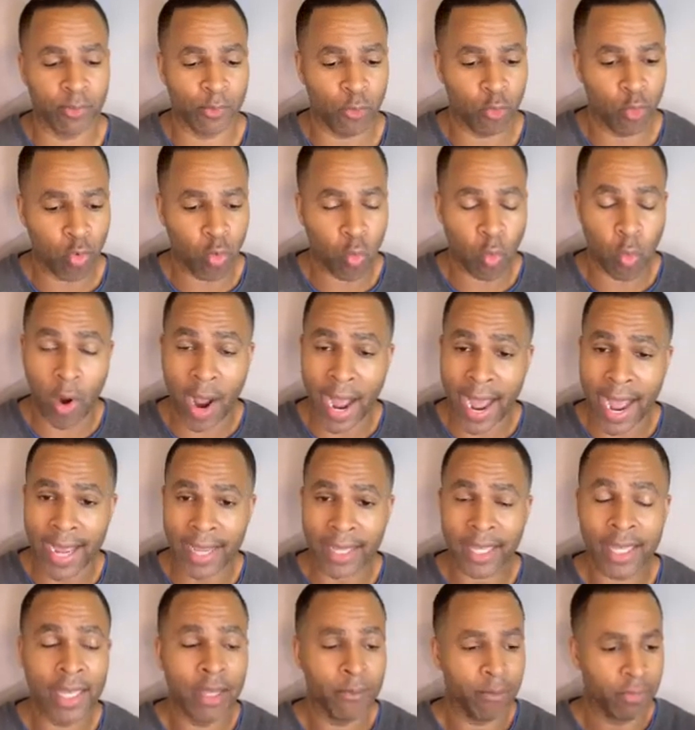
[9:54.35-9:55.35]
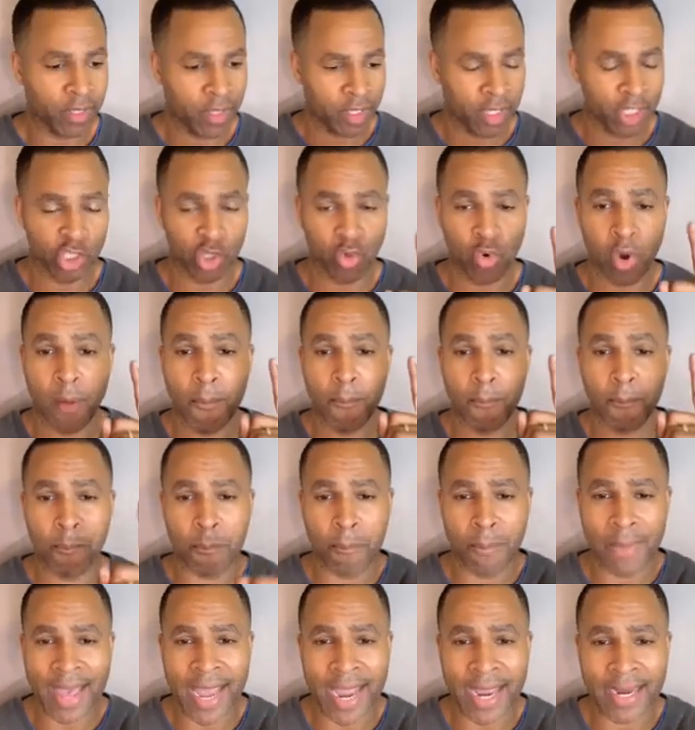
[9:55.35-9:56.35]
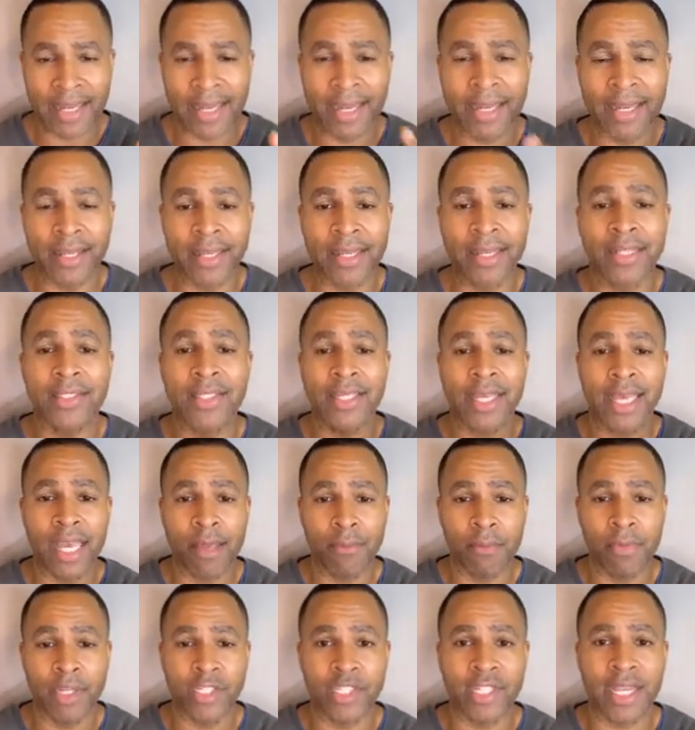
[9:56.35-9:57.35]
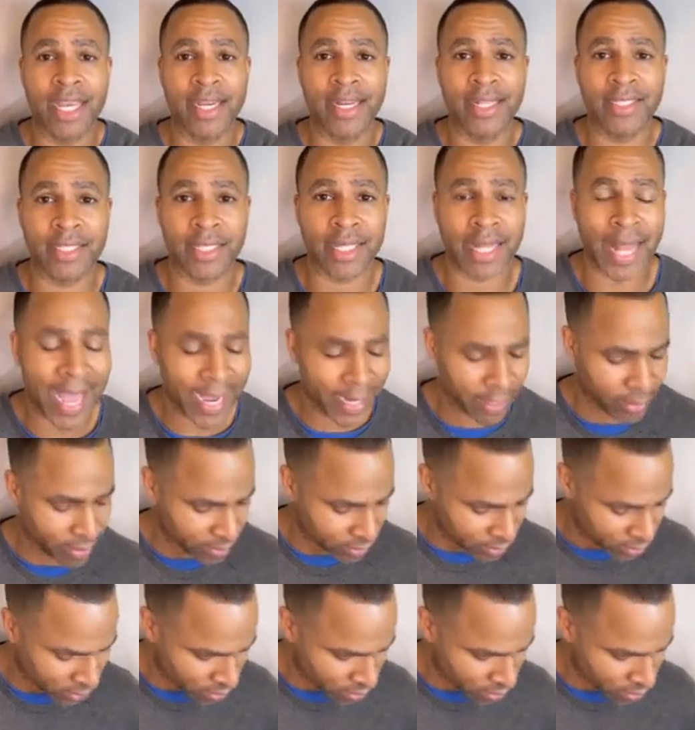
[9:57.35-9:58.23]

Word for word: Why? Because you are made in His image and His likeness.